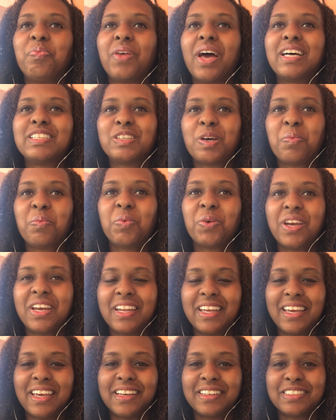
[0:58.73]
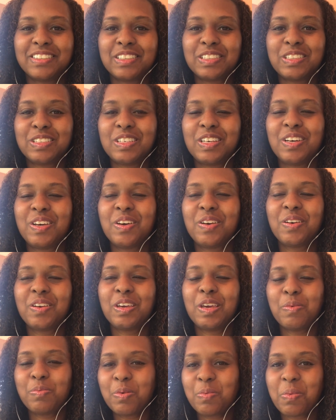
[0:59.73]
As I'm reading, just
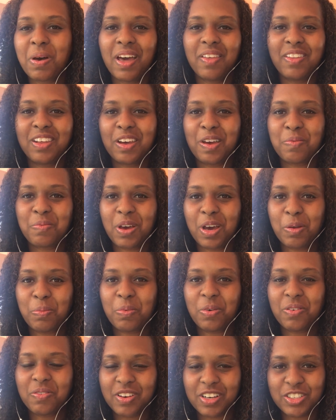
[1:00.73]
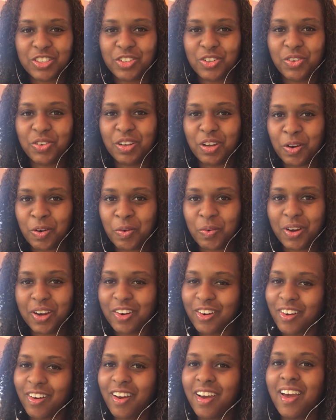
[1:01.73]
keep in mind that I'm not a professional
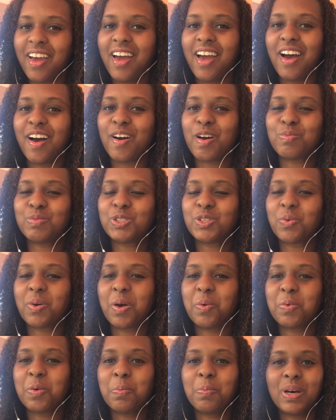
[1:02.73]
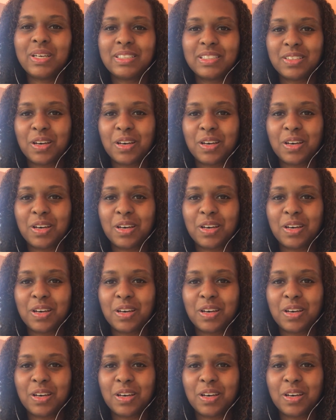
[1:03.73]
narrator, so I will mess